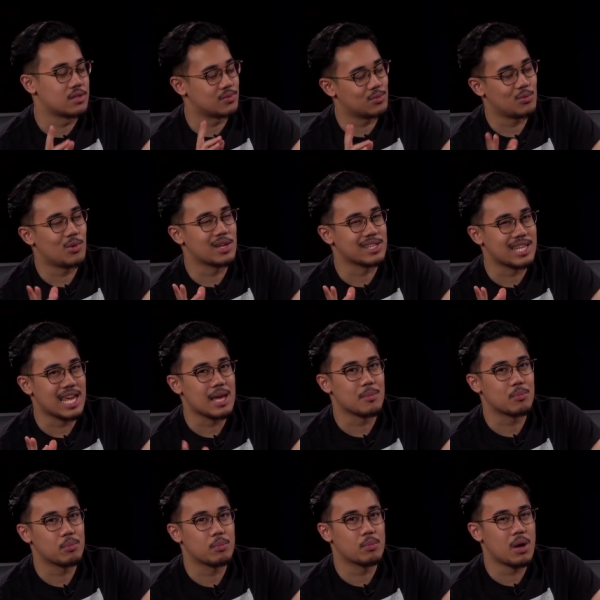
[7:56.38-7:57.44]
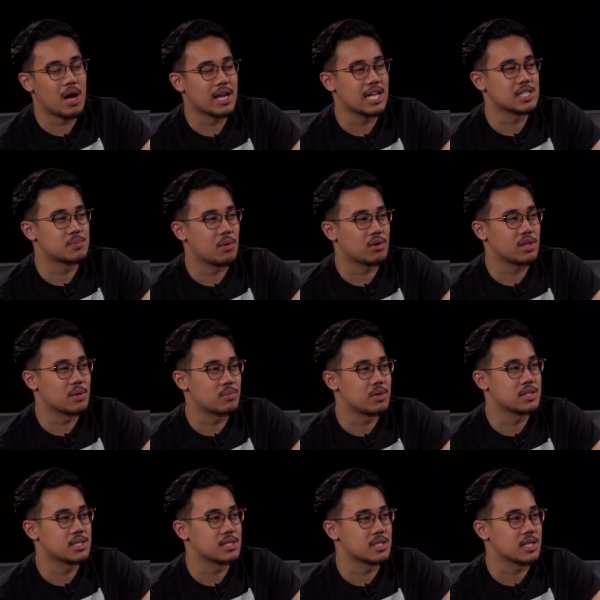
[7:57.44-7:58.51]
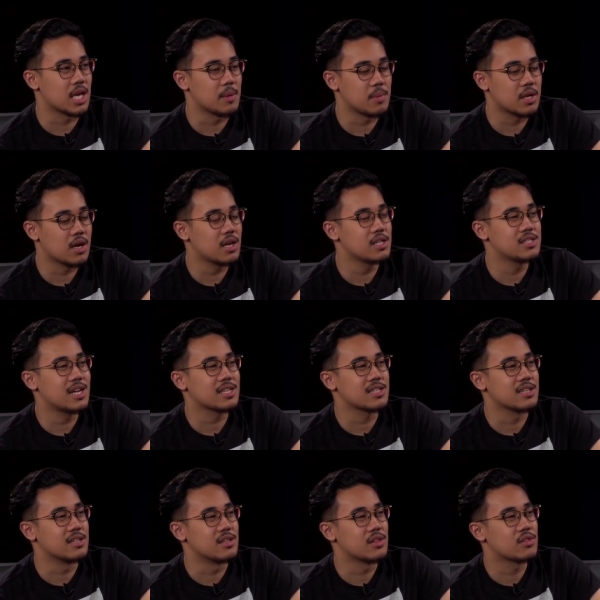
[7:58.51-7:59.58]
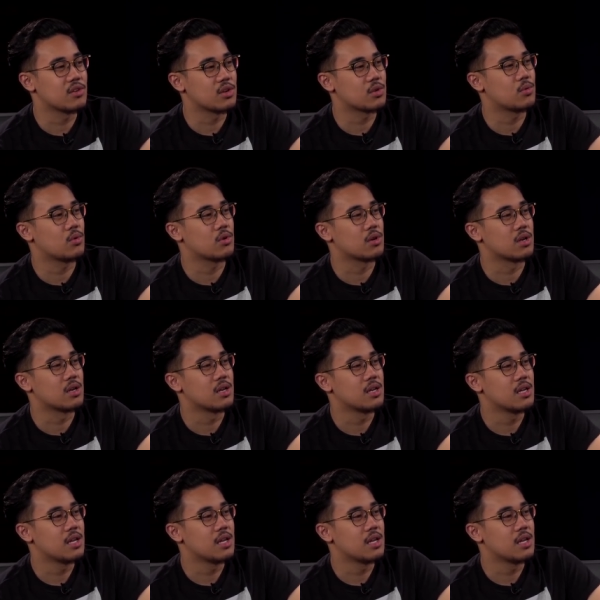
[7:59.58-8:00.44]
it's one game against Brooklyn preseason game. He got ejected third quarter, oh, yeah.